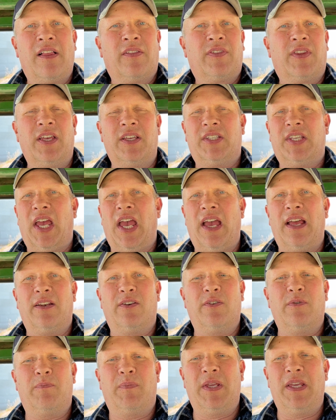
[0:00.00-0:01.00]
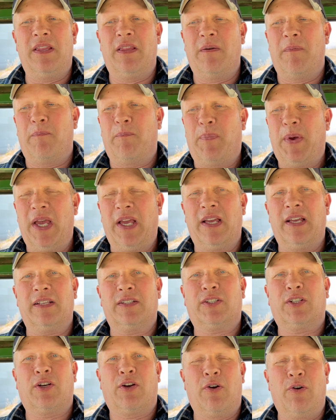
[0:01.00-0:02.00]
This had to be the
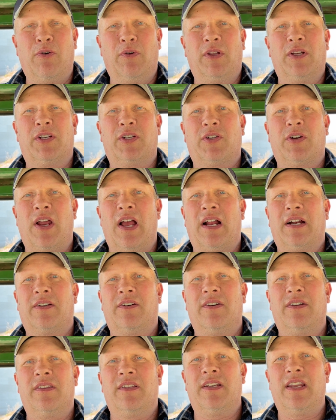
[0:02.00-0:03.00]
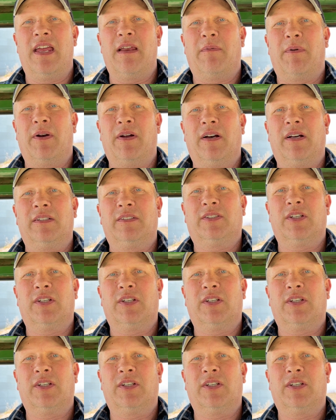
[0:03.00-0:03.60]
biggest, coolest tractor in the neighborhood.